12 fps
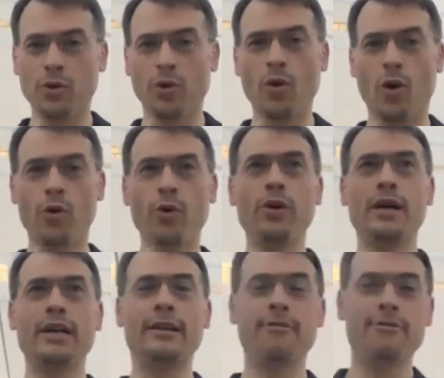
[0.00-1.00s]

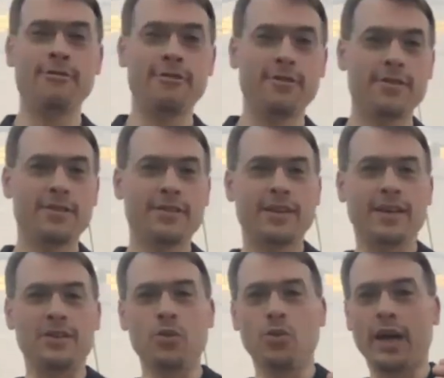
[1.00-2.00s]
go
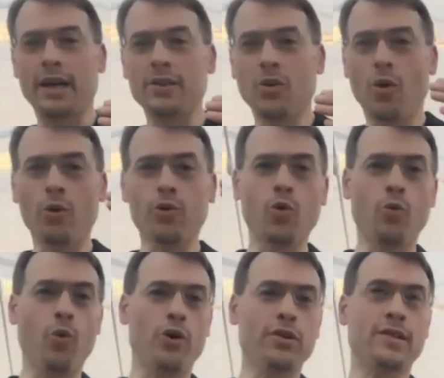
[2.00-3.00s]
and you can go
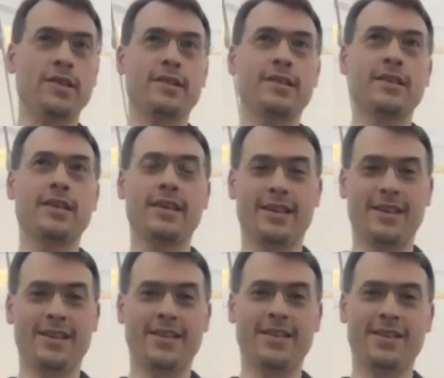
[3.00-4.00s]
towards
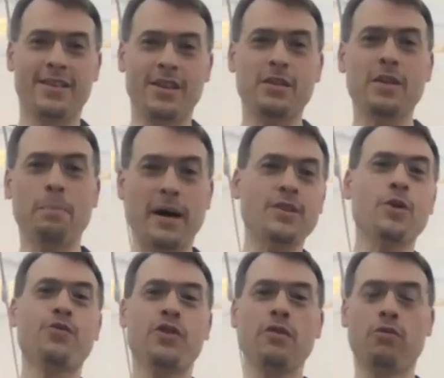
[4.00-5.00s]
in the path
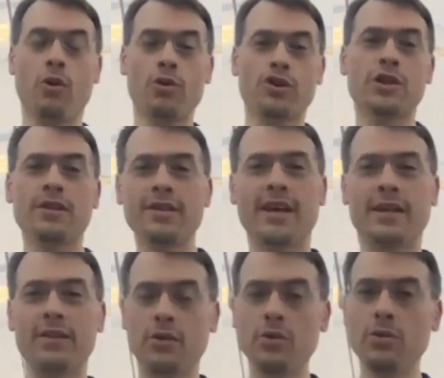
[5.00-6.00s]
of devotion
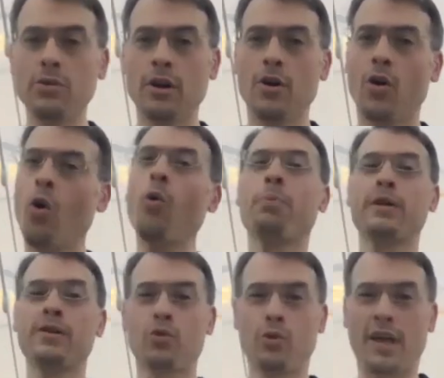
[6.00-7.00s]
and you
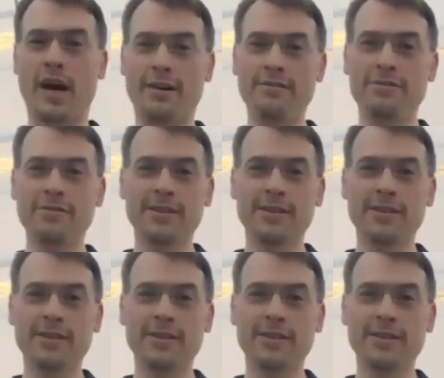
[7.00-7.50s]
open to love,